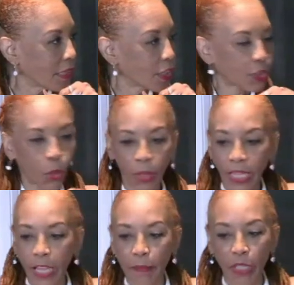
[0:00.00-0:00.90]
So it
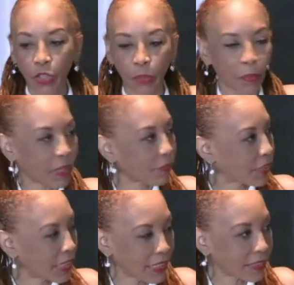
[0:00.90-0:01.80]
gave me a little bit of
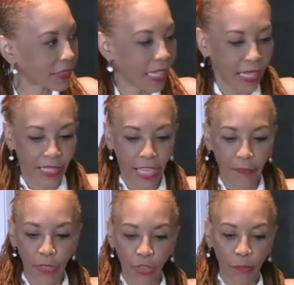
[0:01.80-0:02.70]
this. It gave
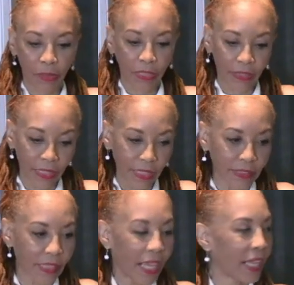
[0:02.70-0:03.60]
me a little bit of
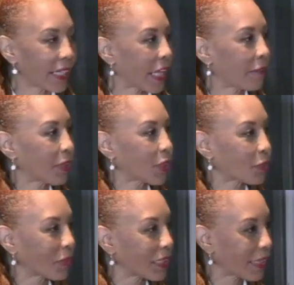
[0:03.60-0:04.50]
this. And it gave me a little
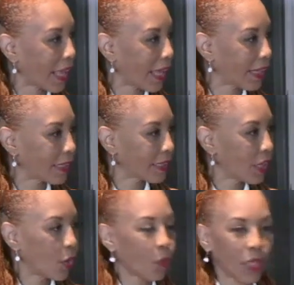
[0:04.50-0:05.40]
bit of that.
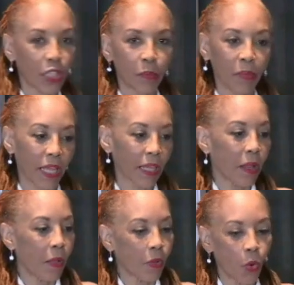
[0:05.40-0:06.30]
Yeah. What do you mean?
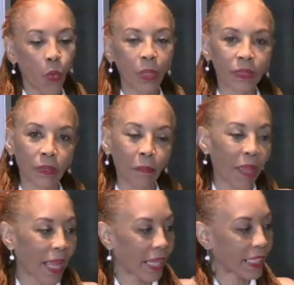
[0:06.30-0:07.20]
Who is the
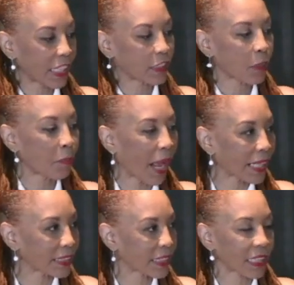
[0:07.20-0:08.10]
man? He's a
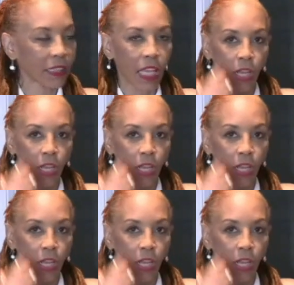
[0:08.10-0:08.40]
Pisces.